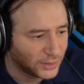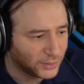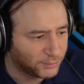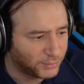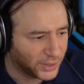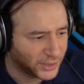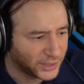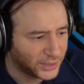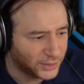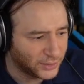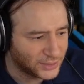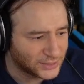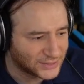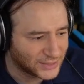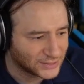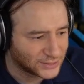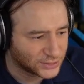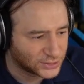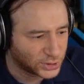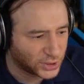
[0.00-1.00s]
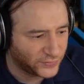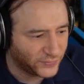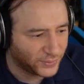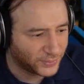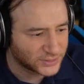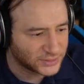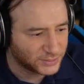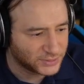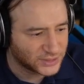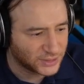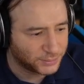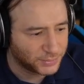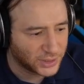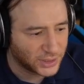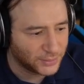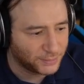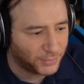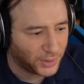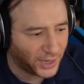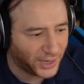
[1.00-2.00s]
But here it says the survey must be
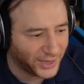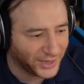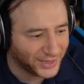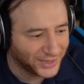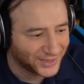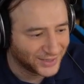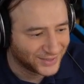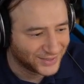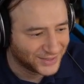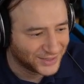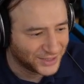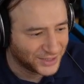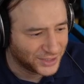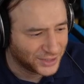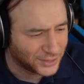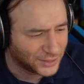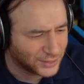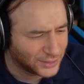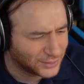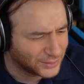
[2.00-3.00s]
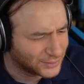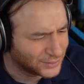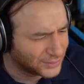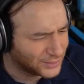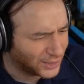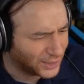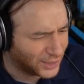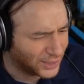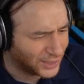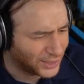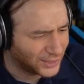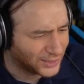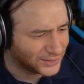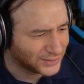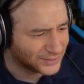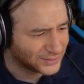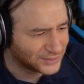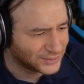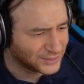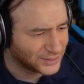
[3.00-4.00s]
submitted by uh,
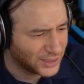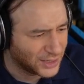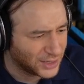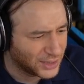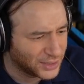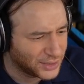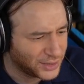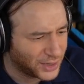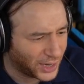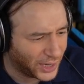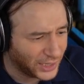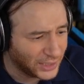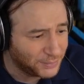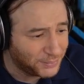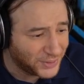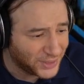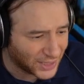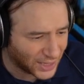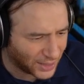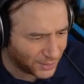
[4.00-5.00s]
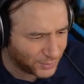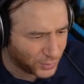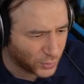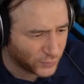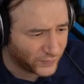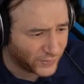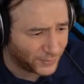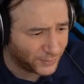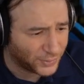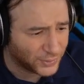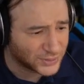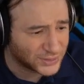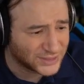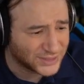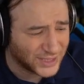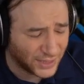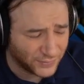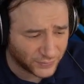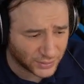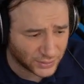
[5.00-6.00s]
nine P M November
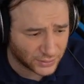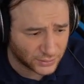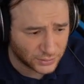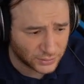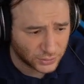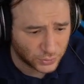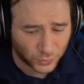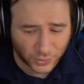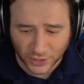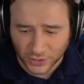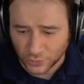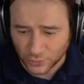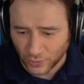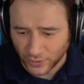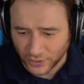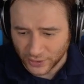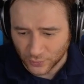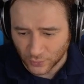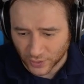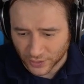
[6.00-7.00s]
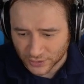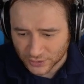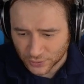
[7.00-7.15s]
seventh, twenty twenty-one.